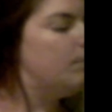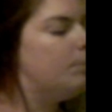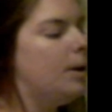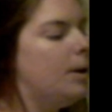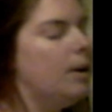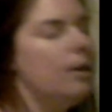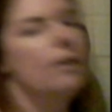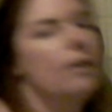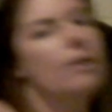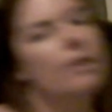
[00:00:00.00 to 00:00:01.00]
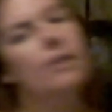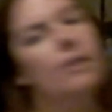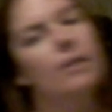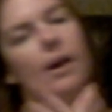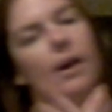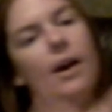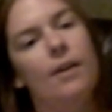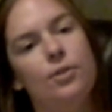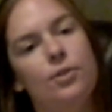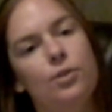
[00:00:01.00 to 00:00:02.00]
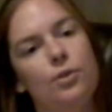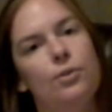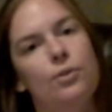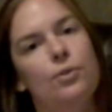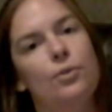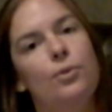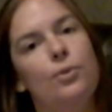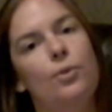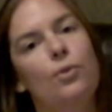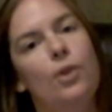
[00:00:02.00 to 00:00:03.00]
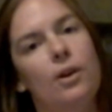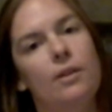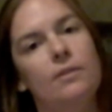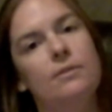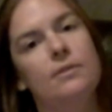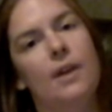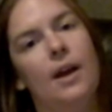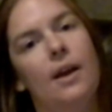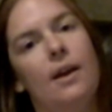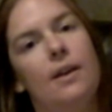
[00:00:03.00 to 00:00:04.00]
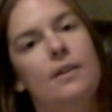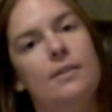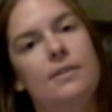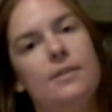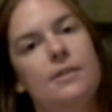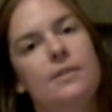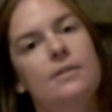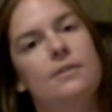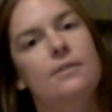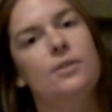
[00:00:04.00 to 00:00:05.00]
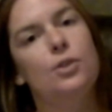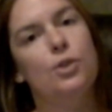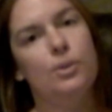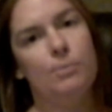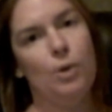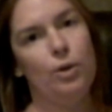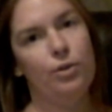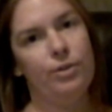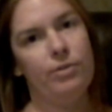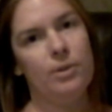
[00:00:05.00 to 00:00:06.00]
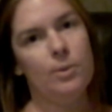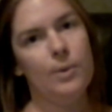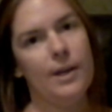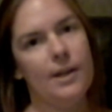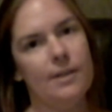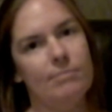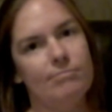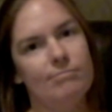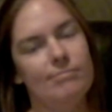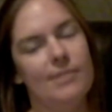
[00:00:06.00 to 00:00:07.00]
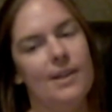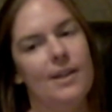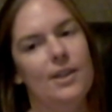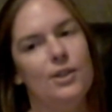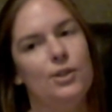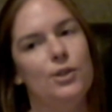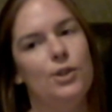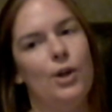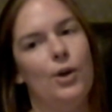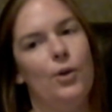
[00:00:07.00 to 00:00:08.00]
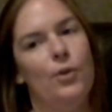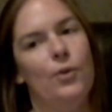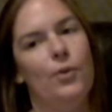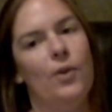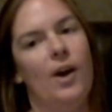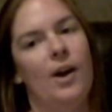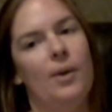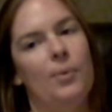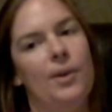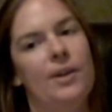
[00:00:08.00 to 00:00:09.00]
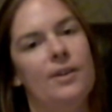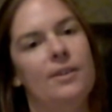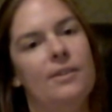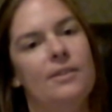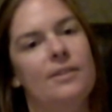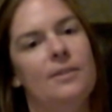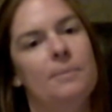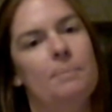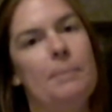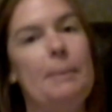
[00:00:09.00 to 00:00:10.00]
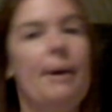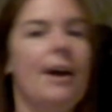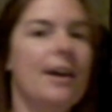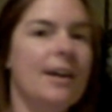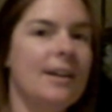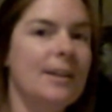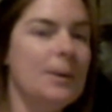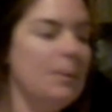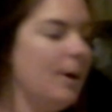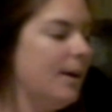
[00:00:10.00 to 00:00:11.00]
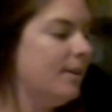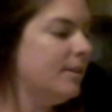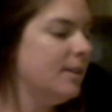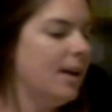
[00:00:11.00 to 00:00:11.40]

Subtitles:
But I have to run and do some laundry real quick. So I will be back in a little while.